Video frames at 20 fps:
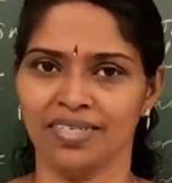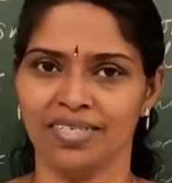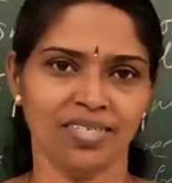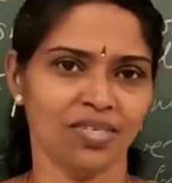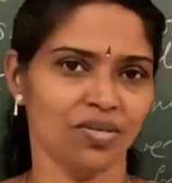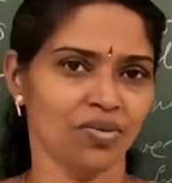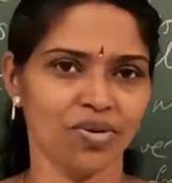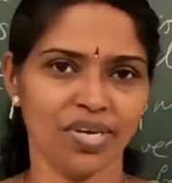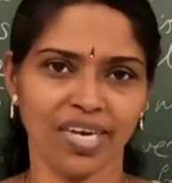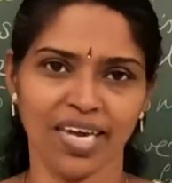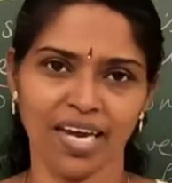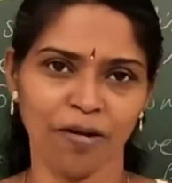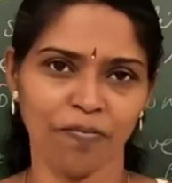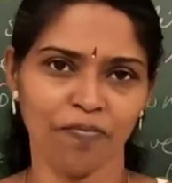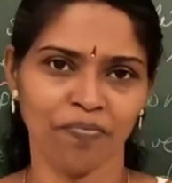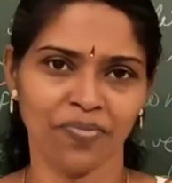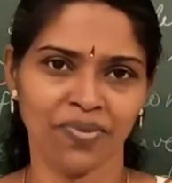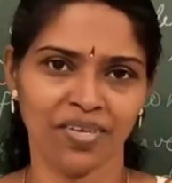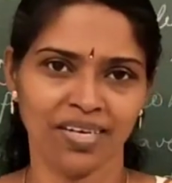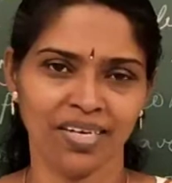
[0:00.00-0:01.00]
Okay.
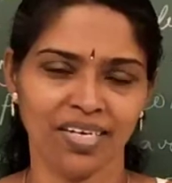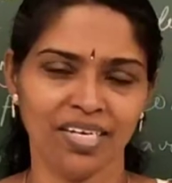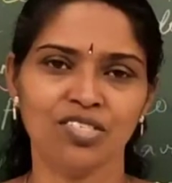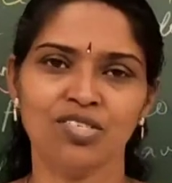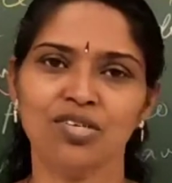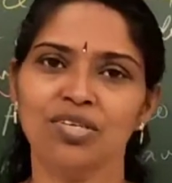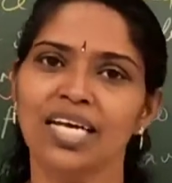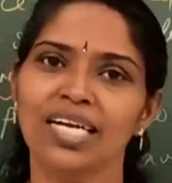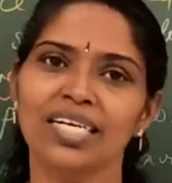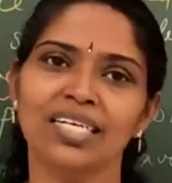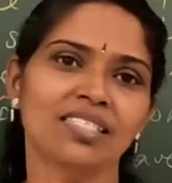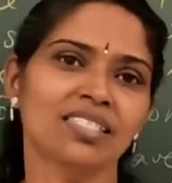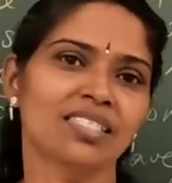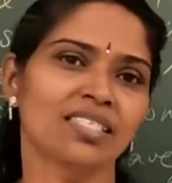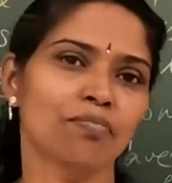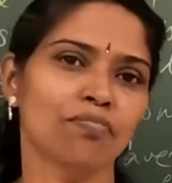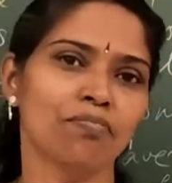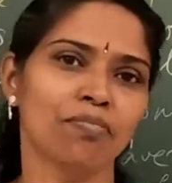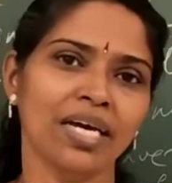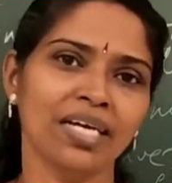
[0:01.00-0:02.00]
So that is
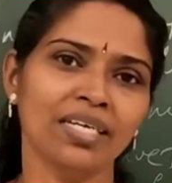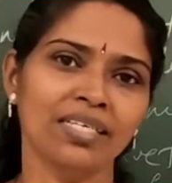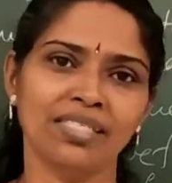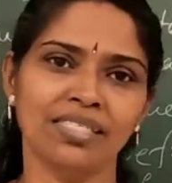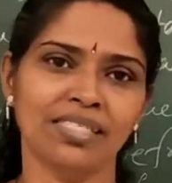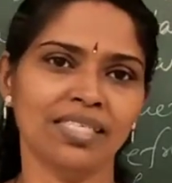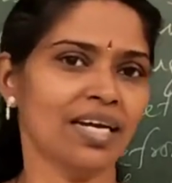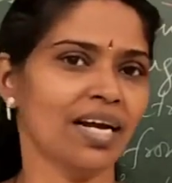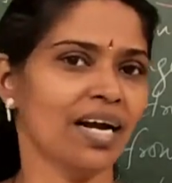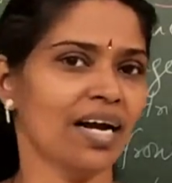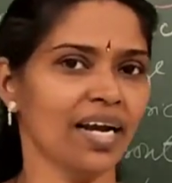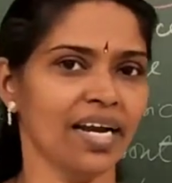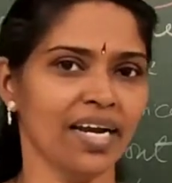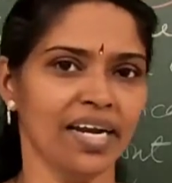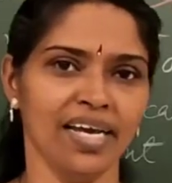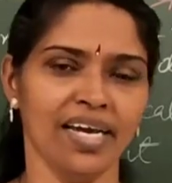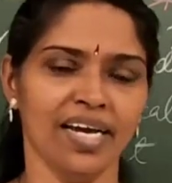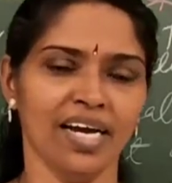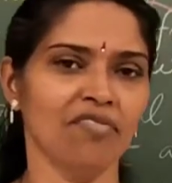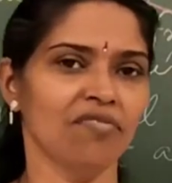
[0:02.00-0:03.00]
a basic
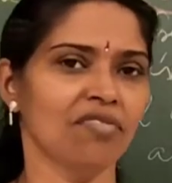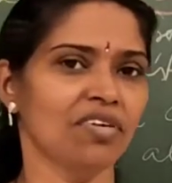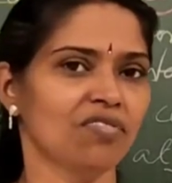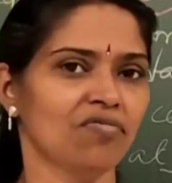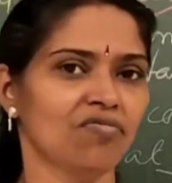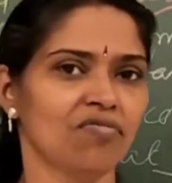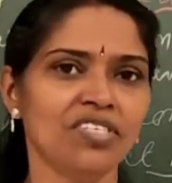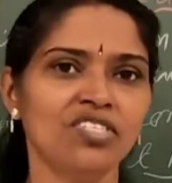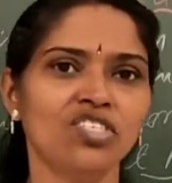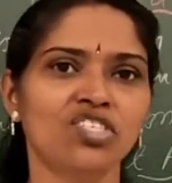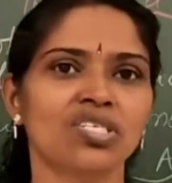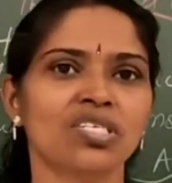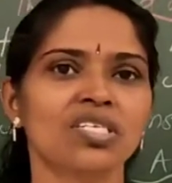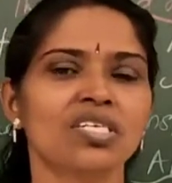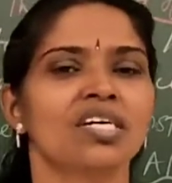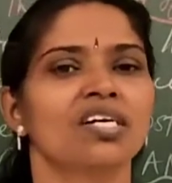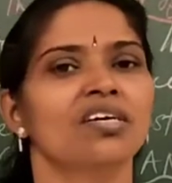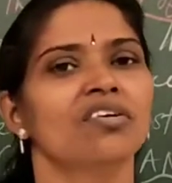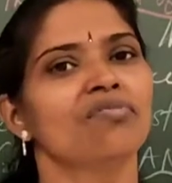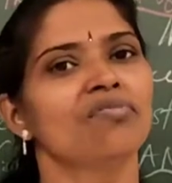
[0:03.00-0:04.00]
idea with which
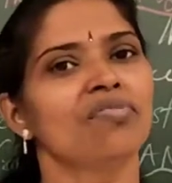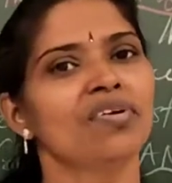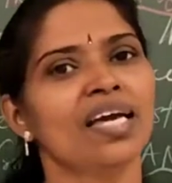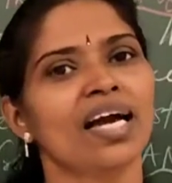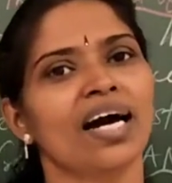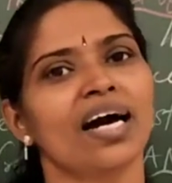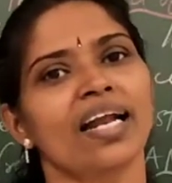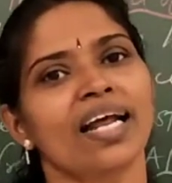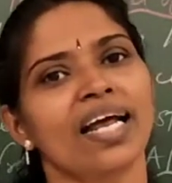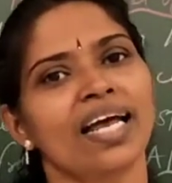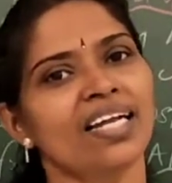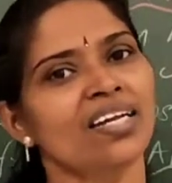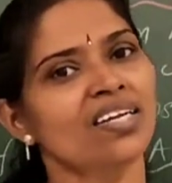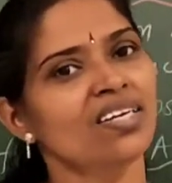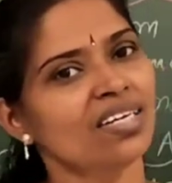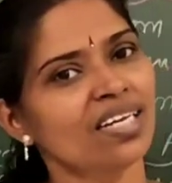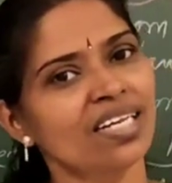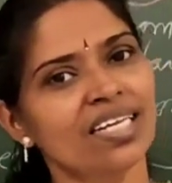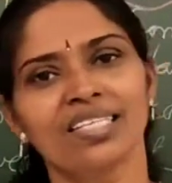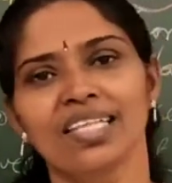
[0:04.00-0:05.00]
we are
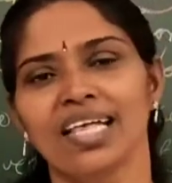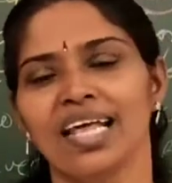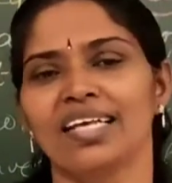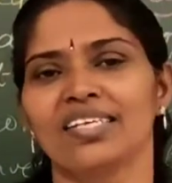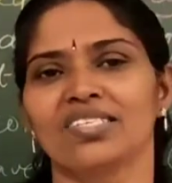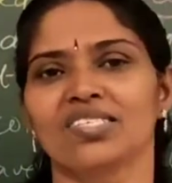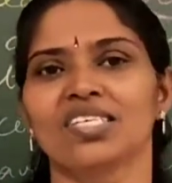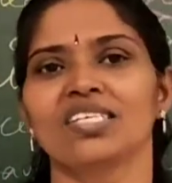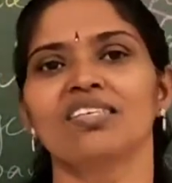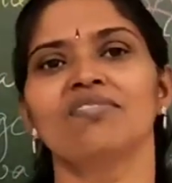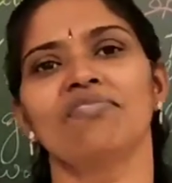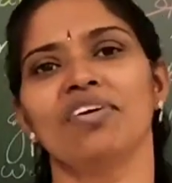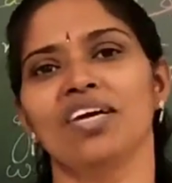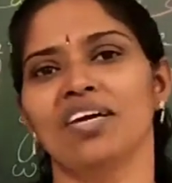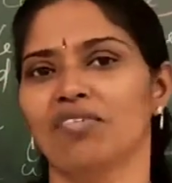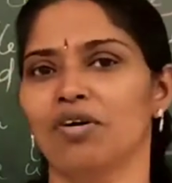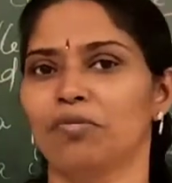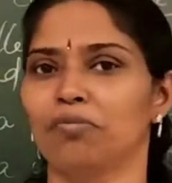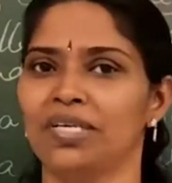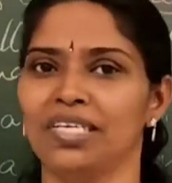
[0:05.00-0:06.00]
entering the lesson wave
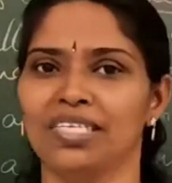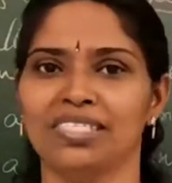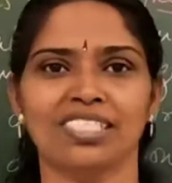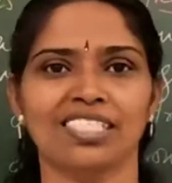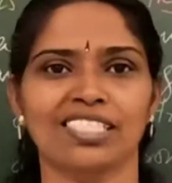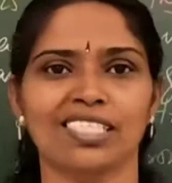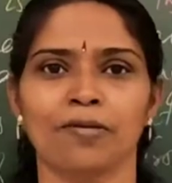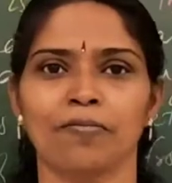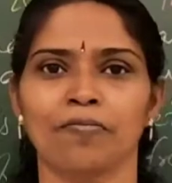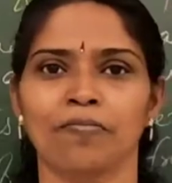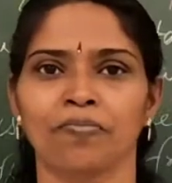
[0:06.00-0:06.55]
optics.